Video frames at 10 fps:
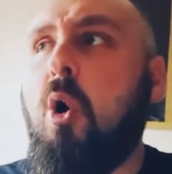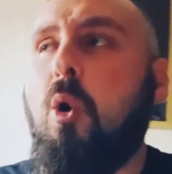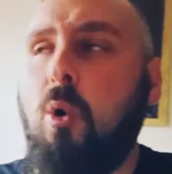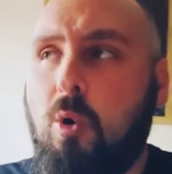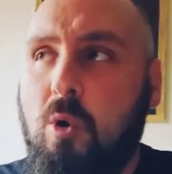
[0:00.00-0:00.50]

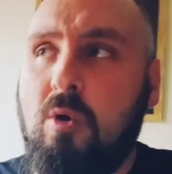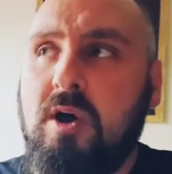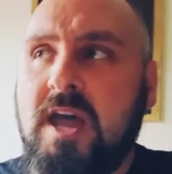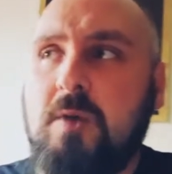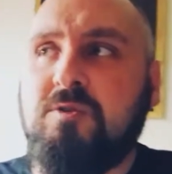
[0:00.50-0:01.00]
Or
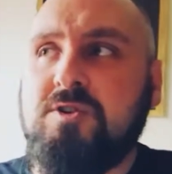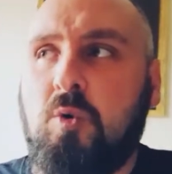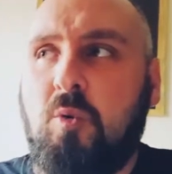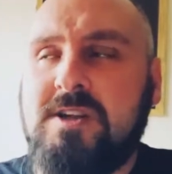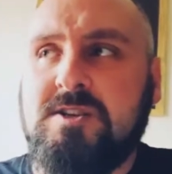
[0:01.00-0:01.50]
it was
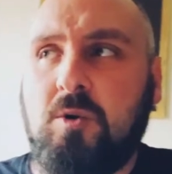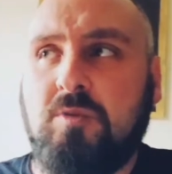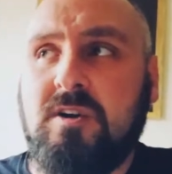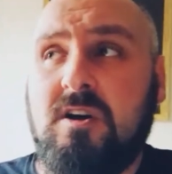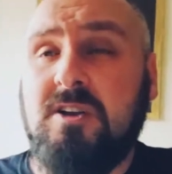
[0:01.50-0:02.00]
always
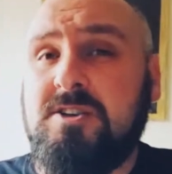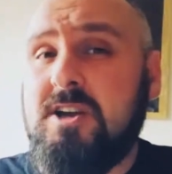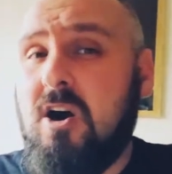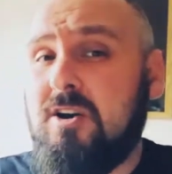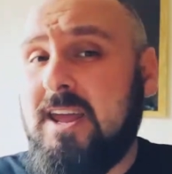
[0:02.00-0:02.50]
called
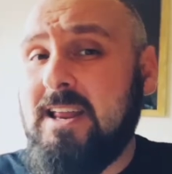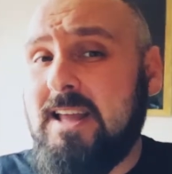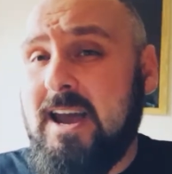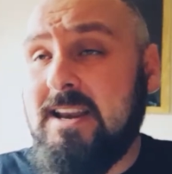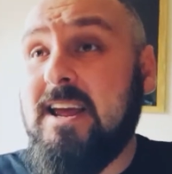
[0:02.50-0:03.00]
Darkie
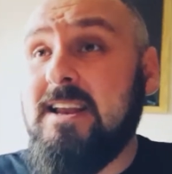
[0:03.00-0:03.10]
Lane,